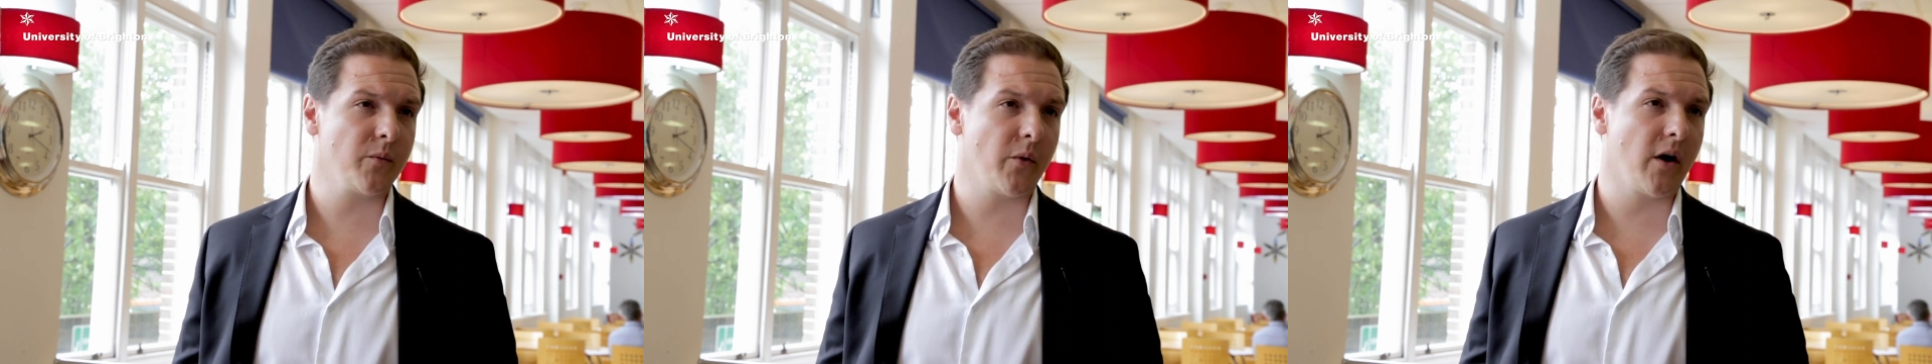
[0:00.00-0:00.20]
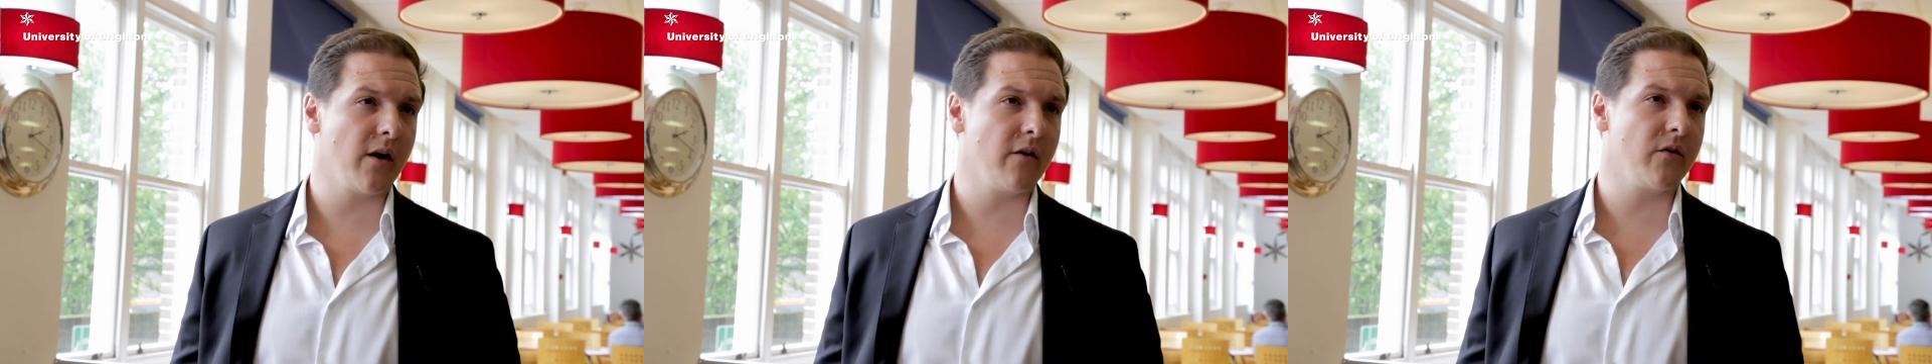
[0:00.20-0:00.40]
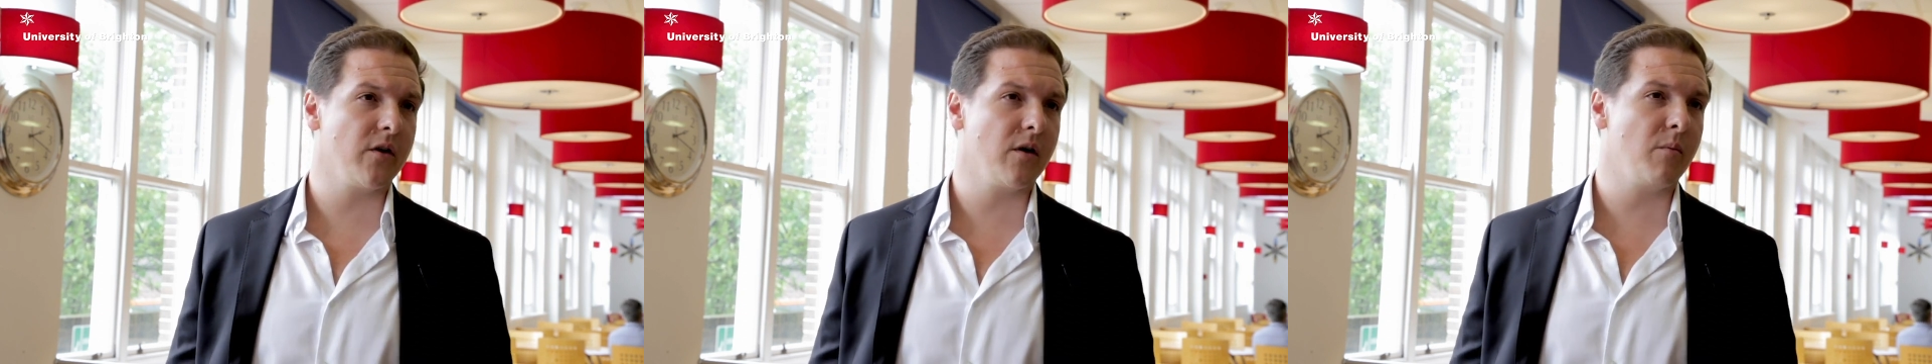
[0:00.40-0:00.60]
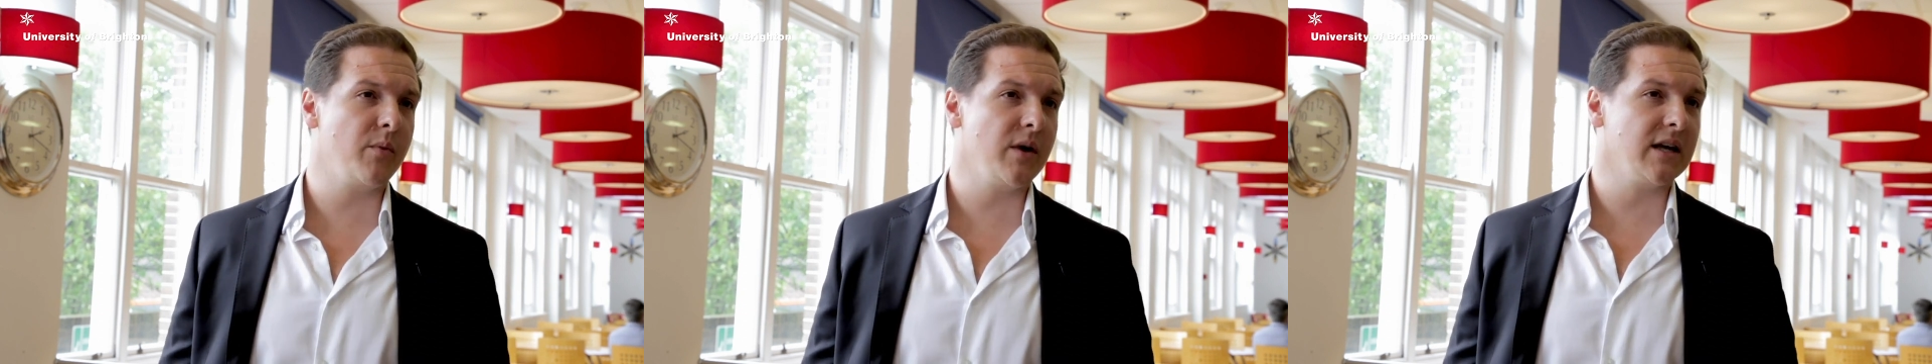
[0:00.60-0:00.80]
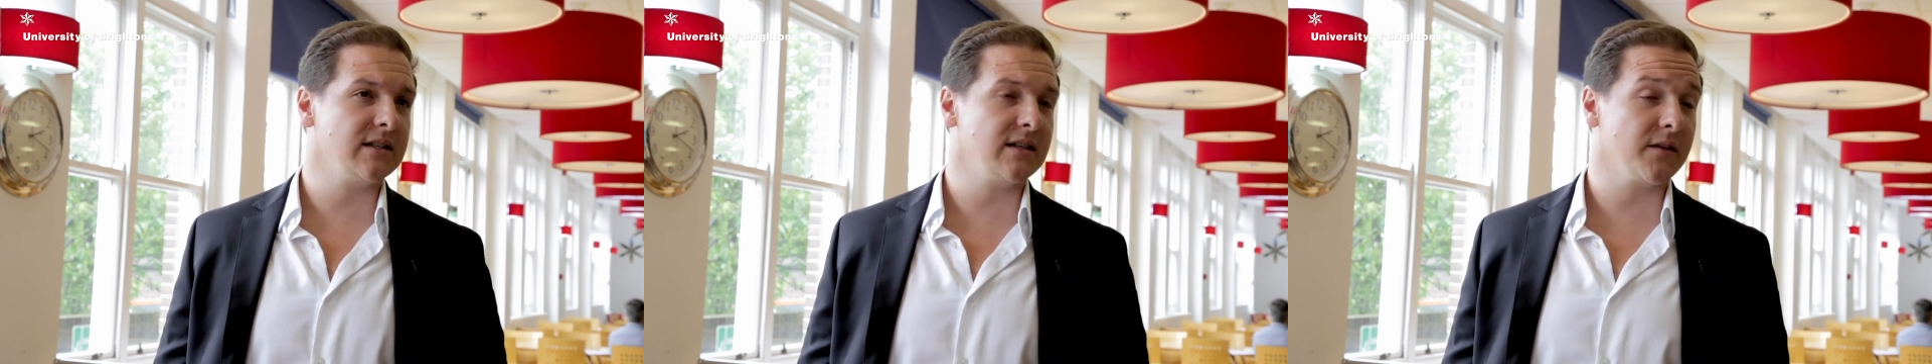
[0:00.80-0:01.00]
part of a
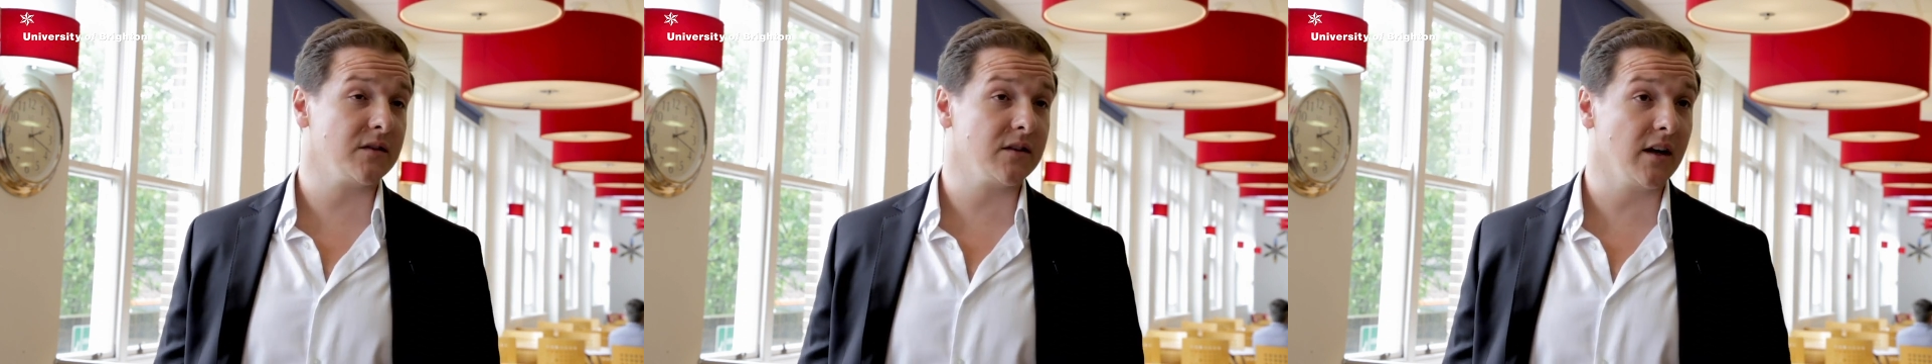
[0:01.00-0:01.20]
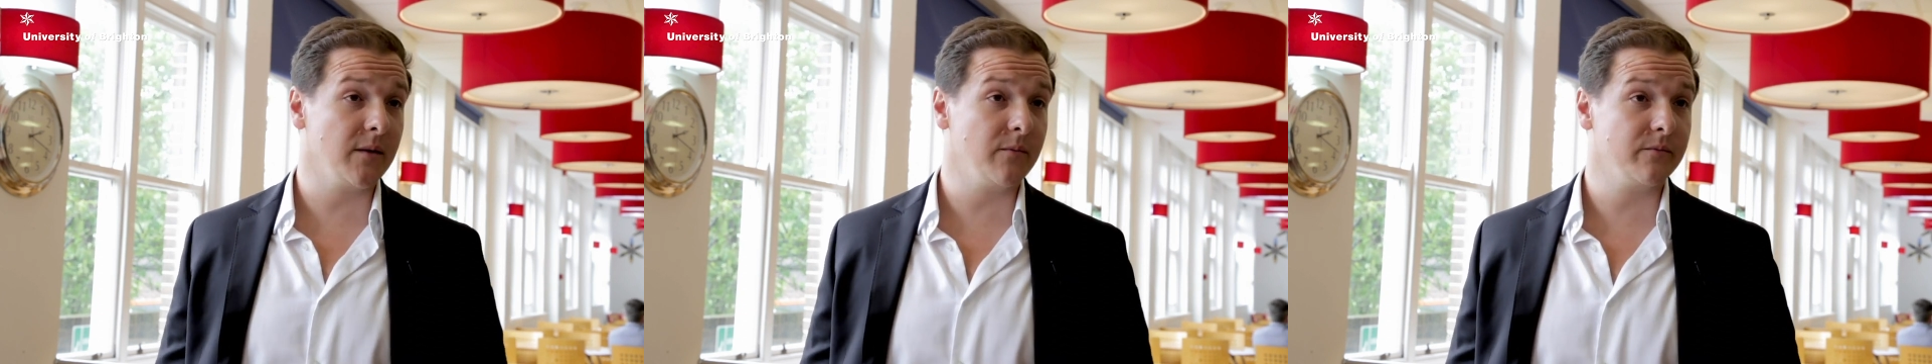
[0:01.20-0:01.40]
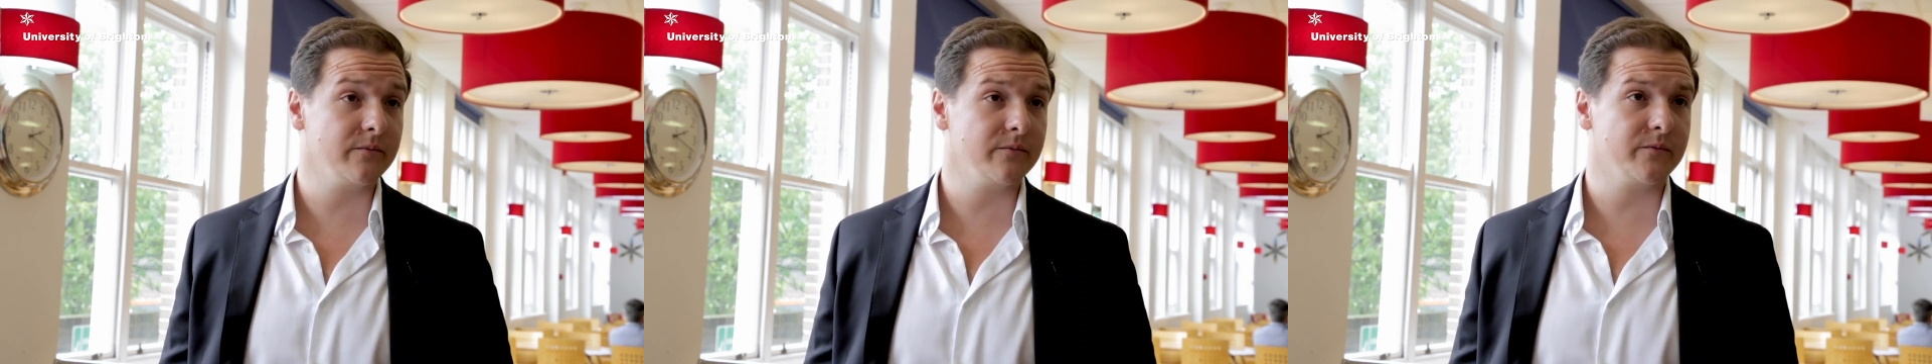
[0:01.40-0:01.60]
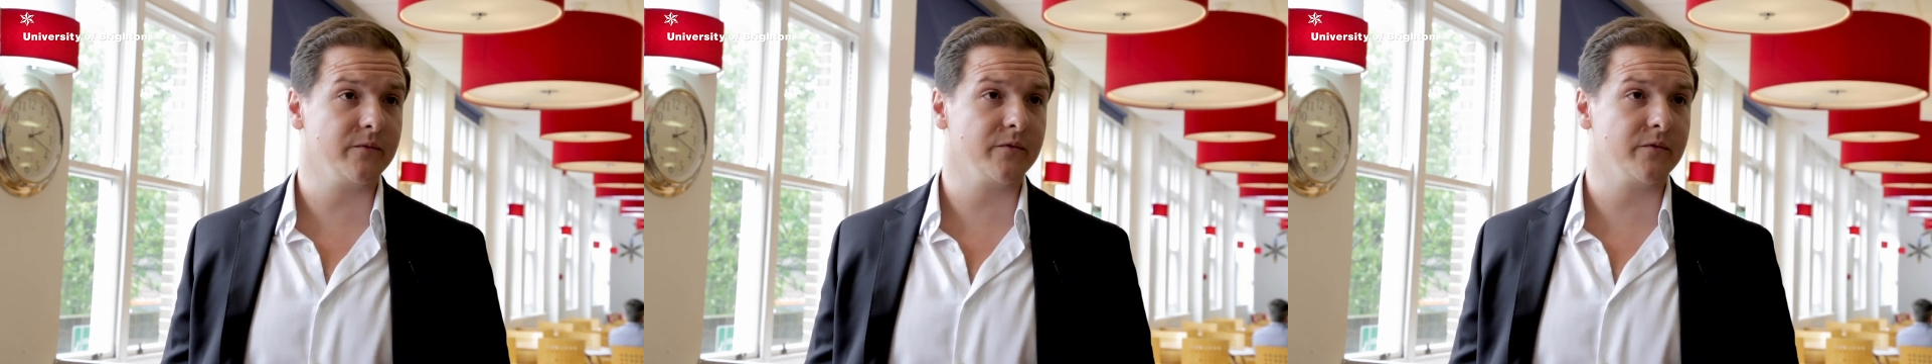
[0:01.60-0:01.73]
BSF scheme